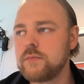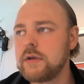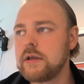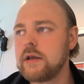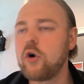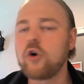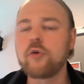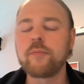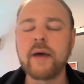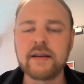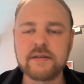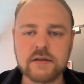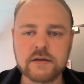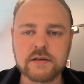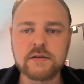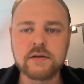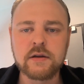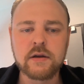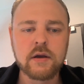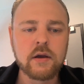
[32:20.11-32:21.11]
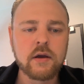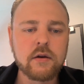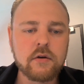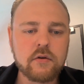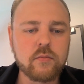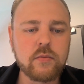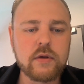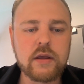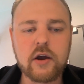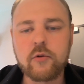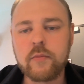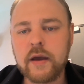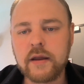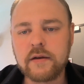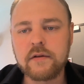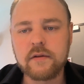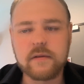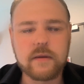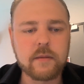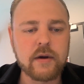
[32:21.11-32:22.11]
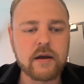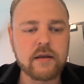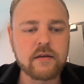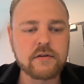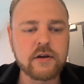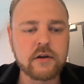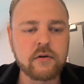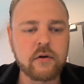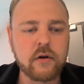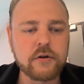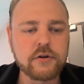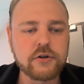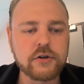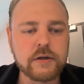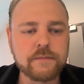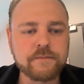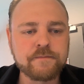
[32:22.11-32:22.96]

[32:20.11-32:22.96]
be augmented by the technology.